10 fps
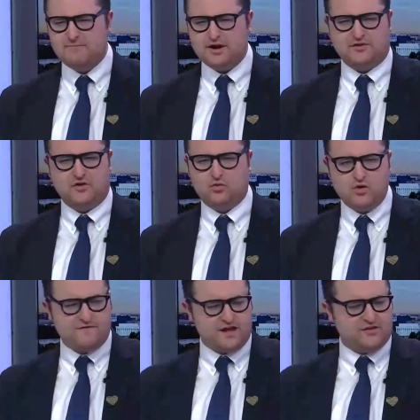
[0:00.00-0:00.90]
But it's
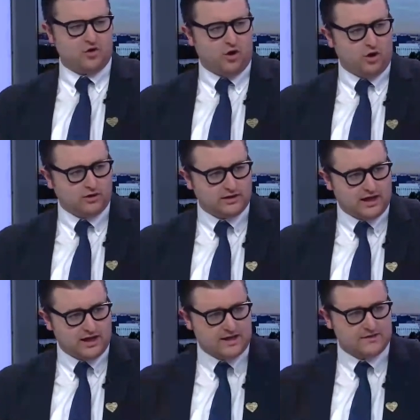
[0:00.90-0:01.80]
horrific. It's all
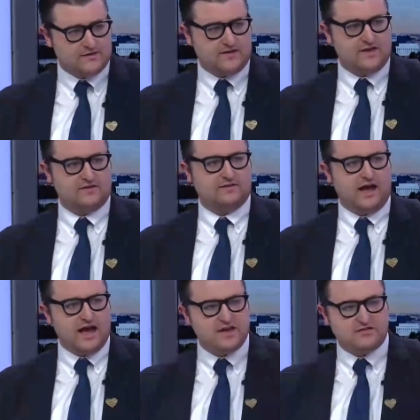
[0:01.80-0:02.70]
lies. It's
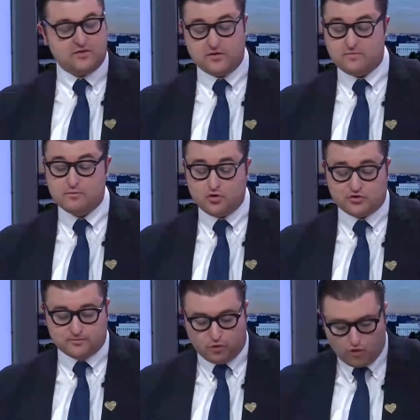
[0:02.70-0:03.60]
lies. And
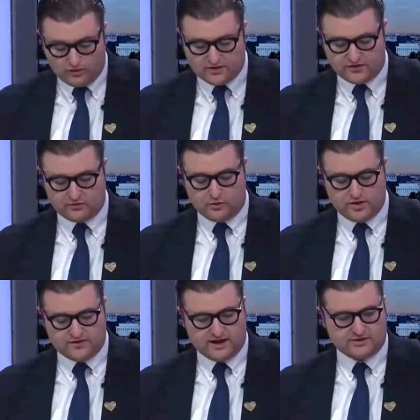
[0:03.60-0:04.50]
most importantly, this is what
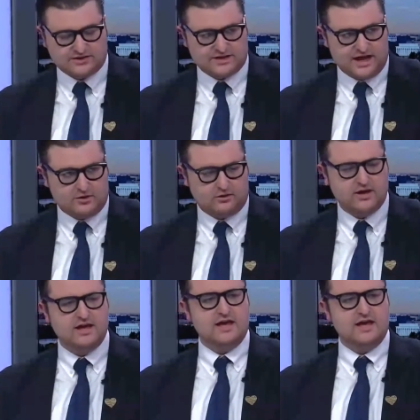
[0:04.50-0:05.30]
we set out to tackle.